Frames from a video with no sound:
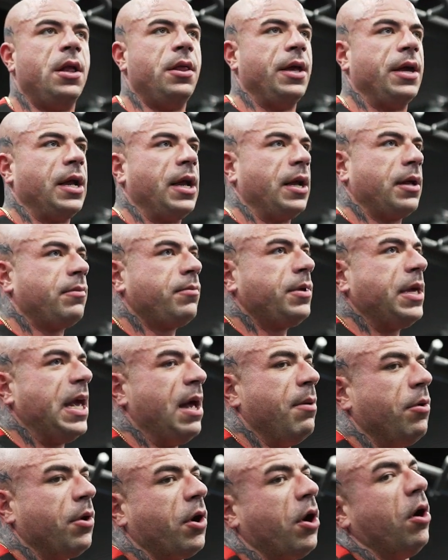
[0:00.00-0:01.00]
like a
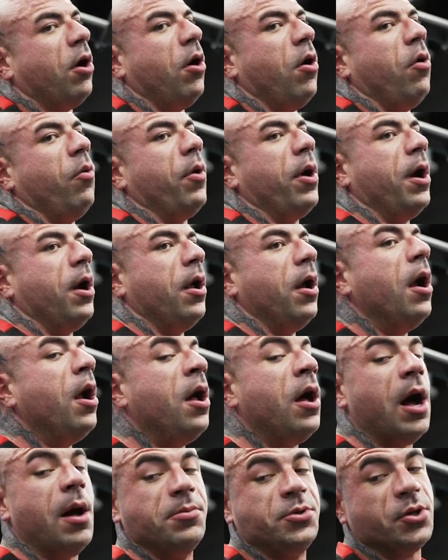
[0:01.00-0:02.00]
cable curl where
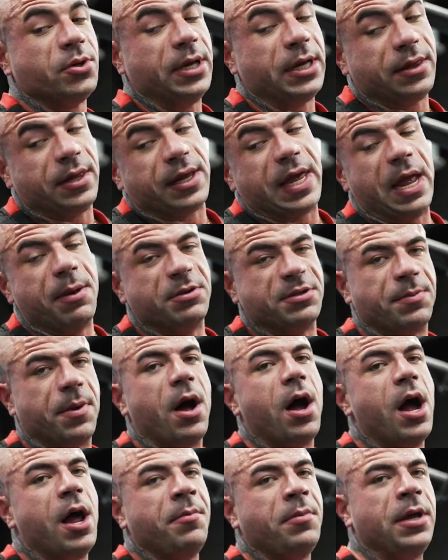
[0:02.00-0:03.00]
I'm like the cable's
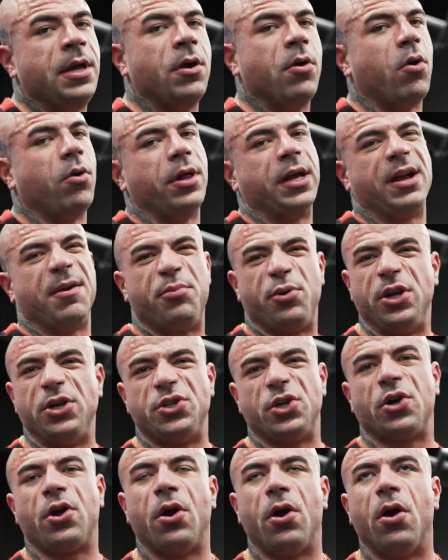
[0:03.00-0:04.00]
behind me, or like a
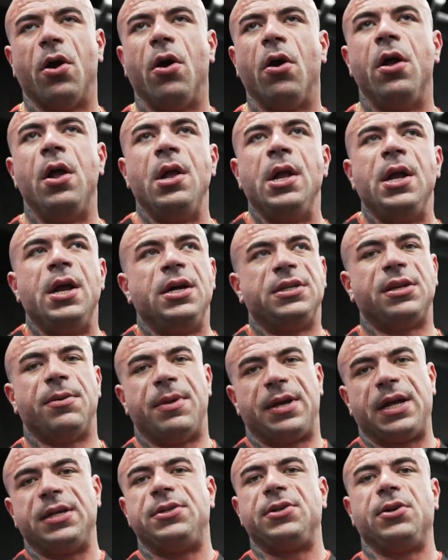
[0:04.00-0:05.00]
preacher curl, something
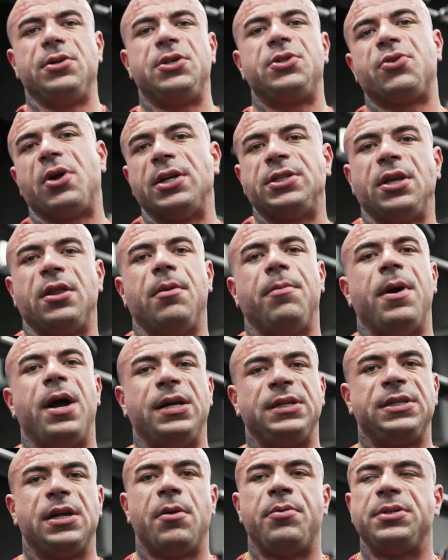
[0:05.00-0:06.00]
that gets a good stretch on the
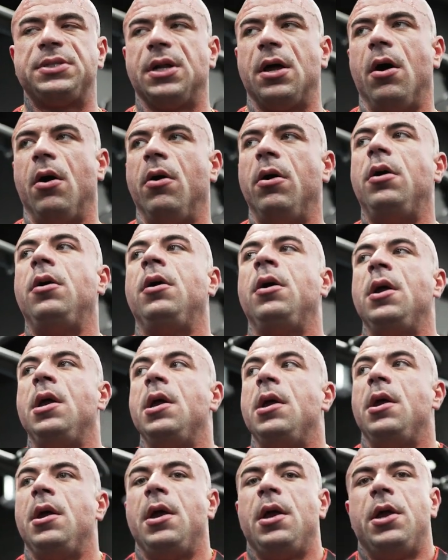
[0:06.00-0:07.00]
bicep. So
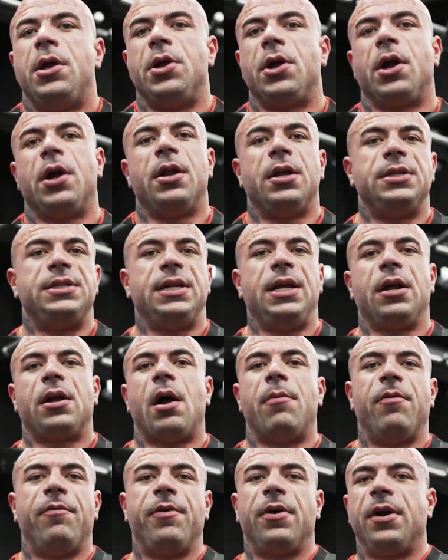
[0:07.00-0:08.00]
you're gonna see a
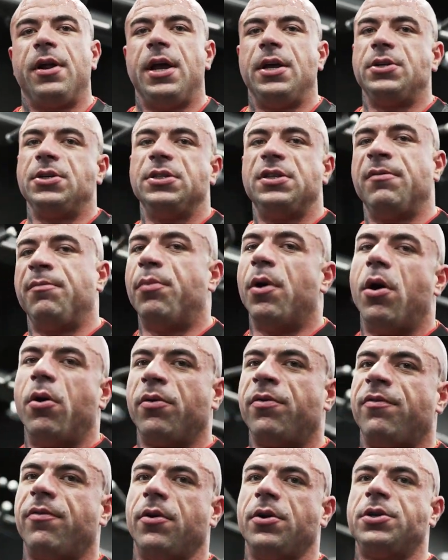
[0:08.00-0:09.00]
couple variations of
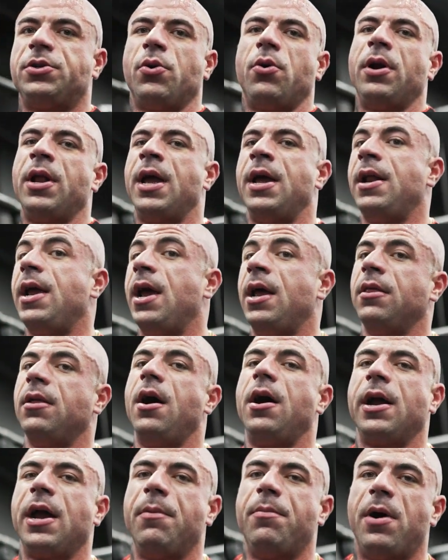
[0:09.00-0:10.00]
both for a short head and
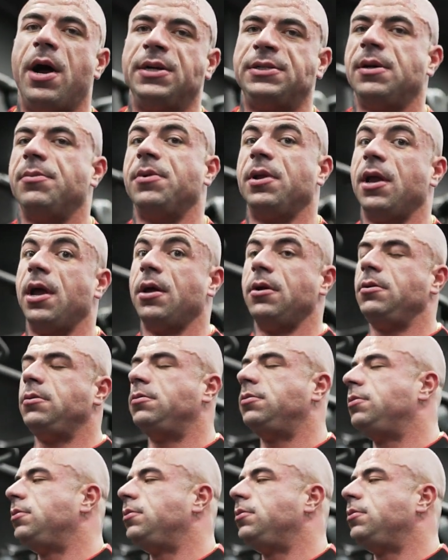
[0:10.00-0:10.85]
long head bicep today.